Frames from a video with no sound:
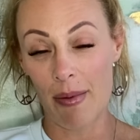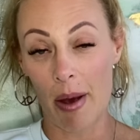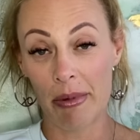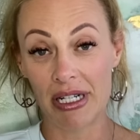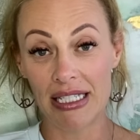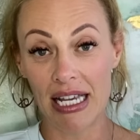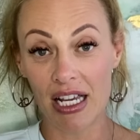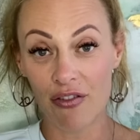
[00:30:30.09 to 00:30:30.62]
I'm
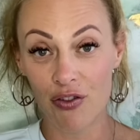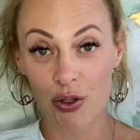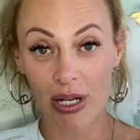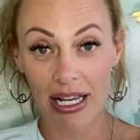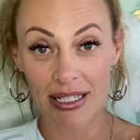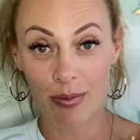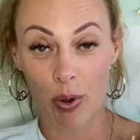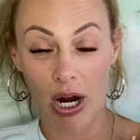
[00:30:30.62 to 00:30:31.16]
gonna take a few
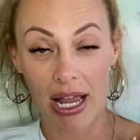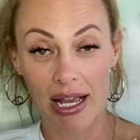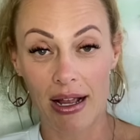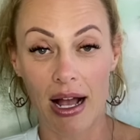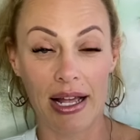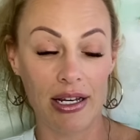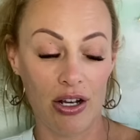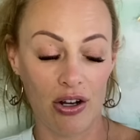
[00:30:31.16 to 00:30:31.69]
days break.
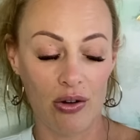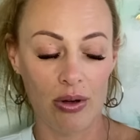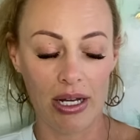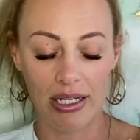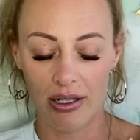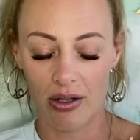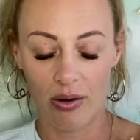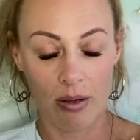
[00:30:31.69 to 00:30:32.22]
I know, I
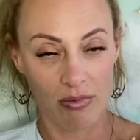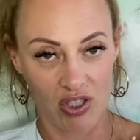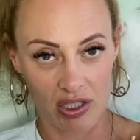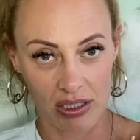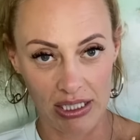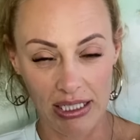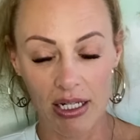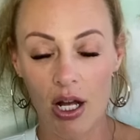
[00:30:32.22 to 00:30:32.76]
know, I'm
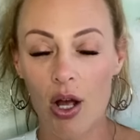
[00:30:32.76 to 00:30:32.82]
sorry.